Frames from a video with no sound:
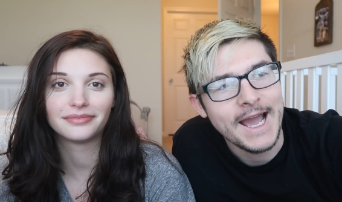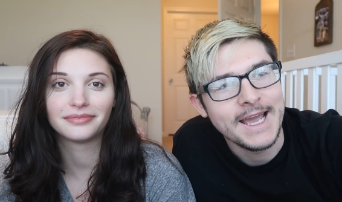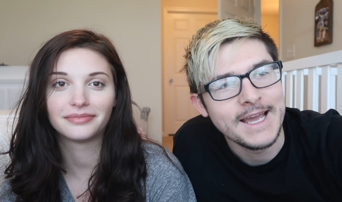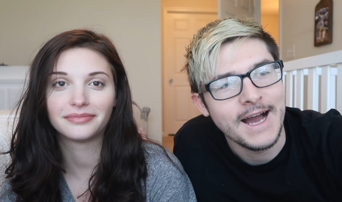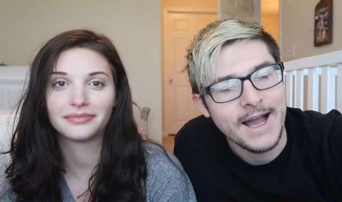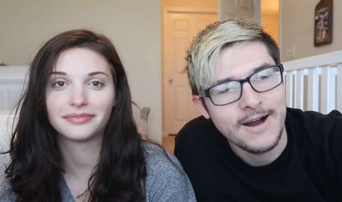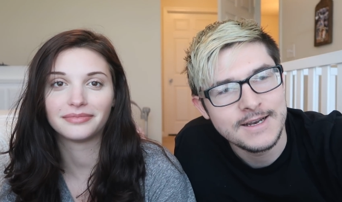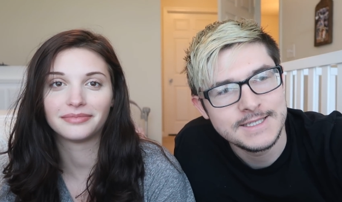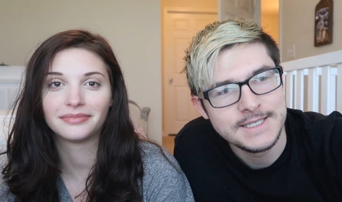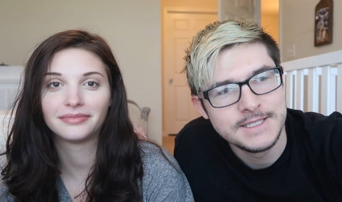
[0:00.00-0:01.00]
Speaker 1: I, I
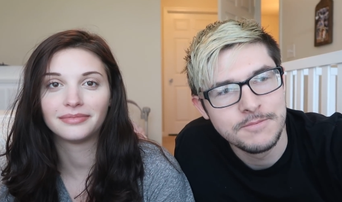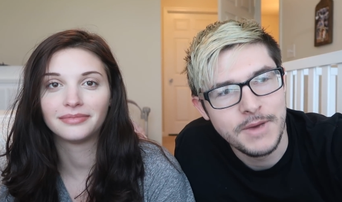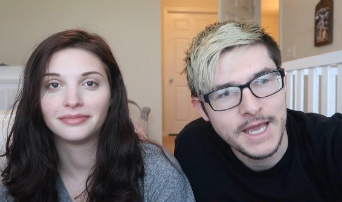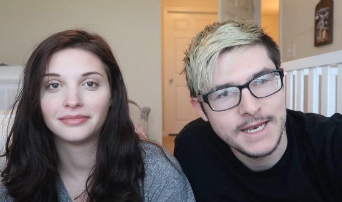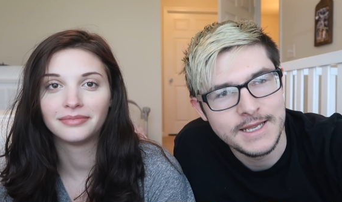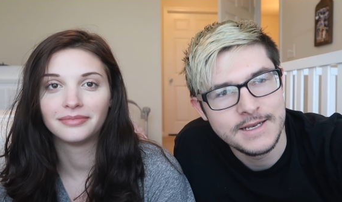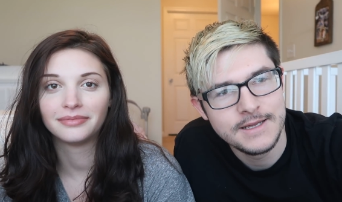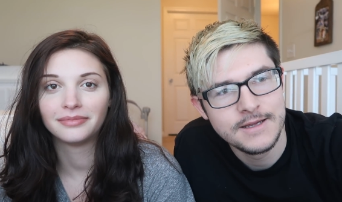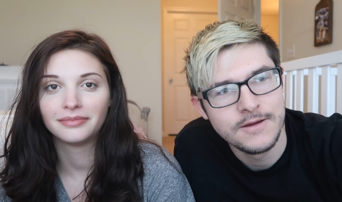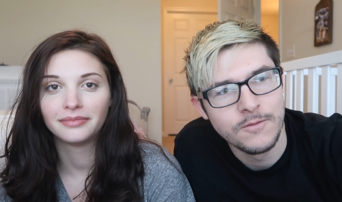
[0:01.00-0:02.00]
honestly debated
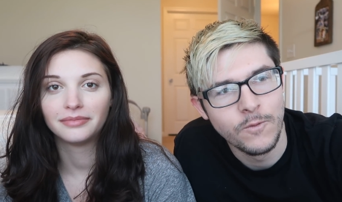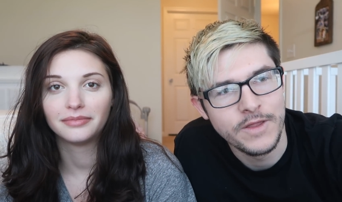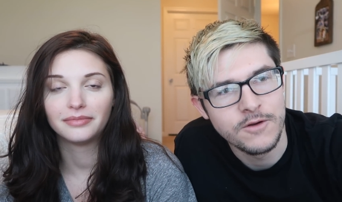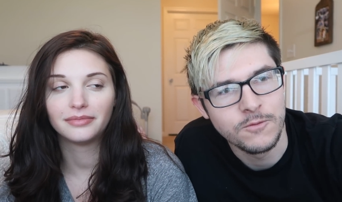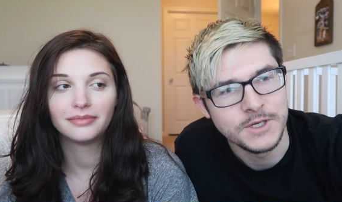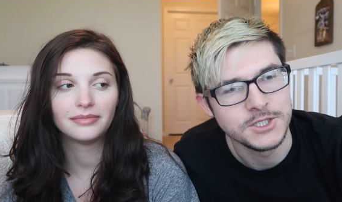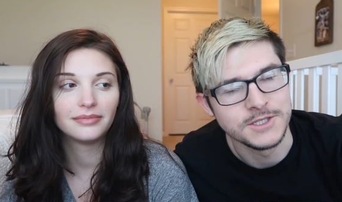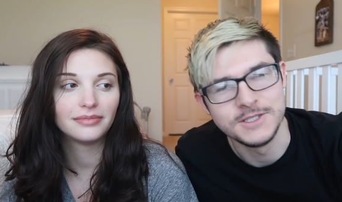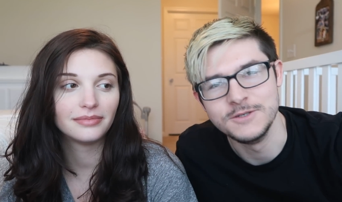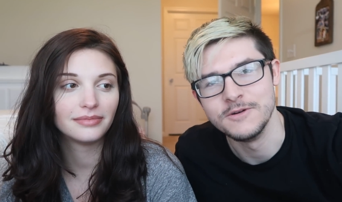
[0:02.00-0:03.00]
whether we should
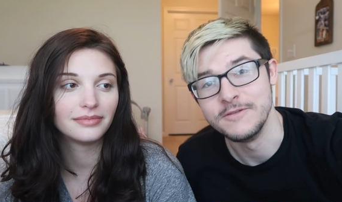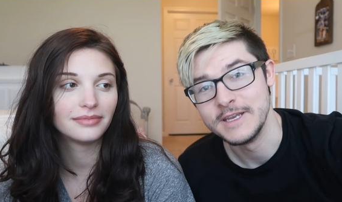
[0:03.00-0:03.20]
do a